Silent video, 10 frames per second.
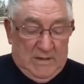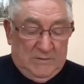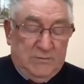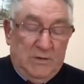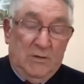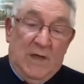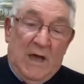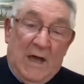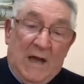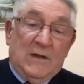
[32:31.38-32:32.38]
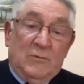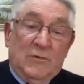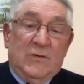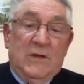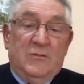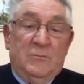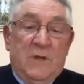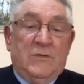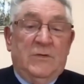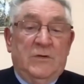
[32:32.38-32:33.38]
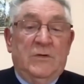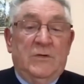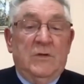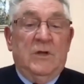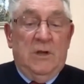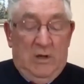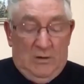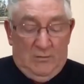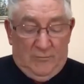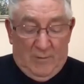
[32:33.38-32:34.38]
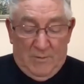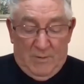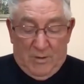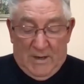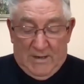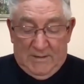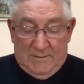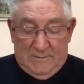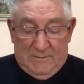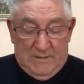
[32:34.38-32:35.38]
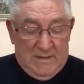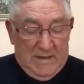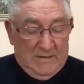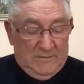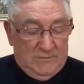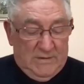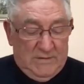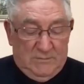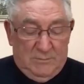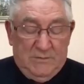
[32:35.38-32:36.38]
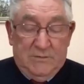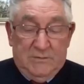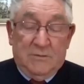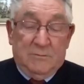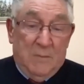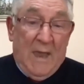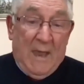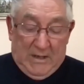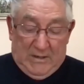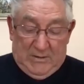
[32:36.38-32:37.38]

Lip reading: And so the heart receives messages from the brain and sends messages back.